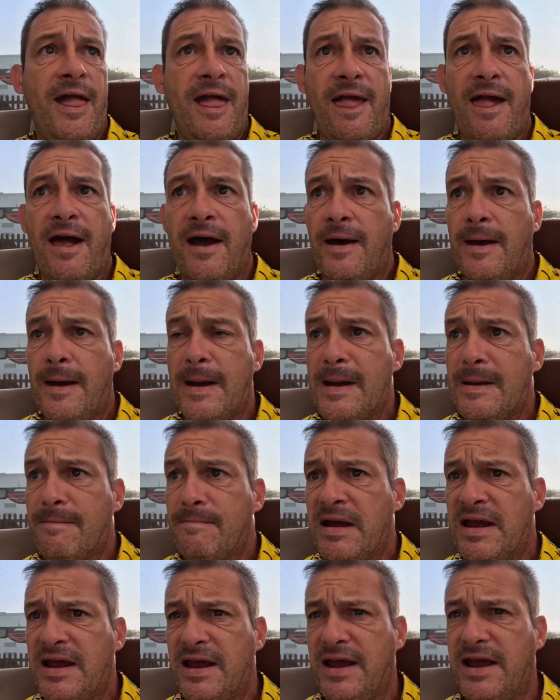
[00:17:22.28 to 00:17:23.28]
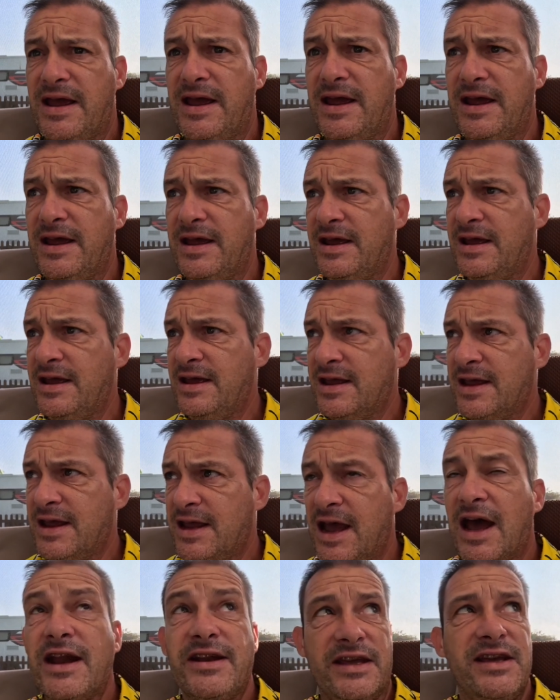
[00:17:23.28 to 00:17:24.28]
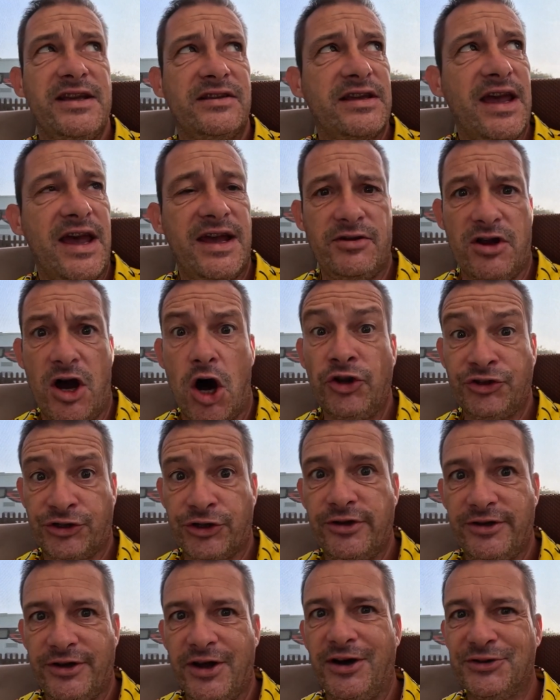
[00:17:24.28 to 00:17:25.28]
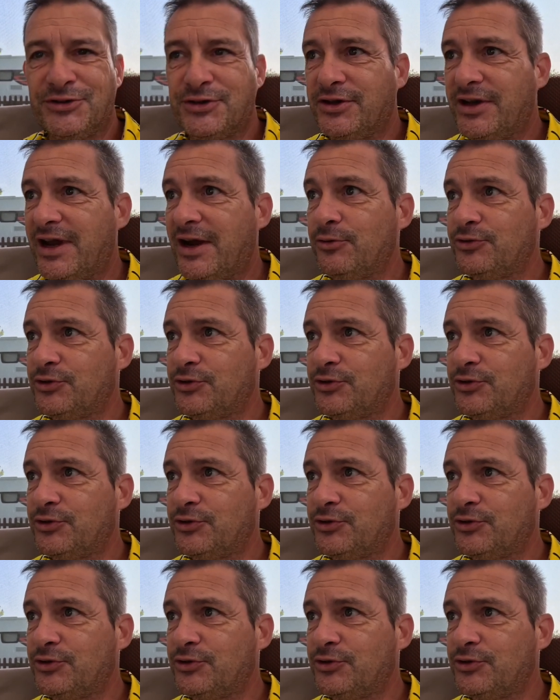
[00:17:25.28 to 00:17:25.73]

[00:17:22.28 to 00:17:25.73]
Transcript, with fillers: Um, and it is getting hotter and hotter now,